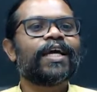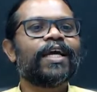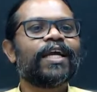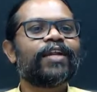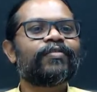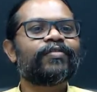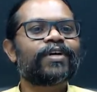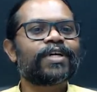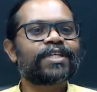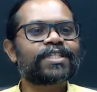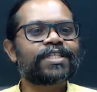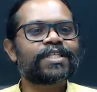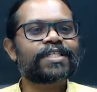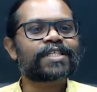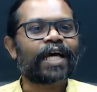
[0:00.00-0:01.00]
inverse
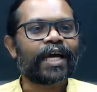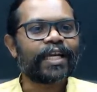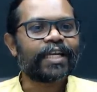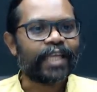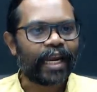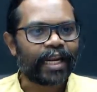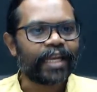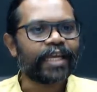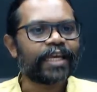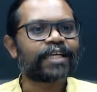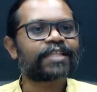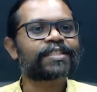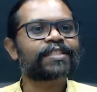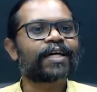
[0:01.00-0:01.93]
design techniques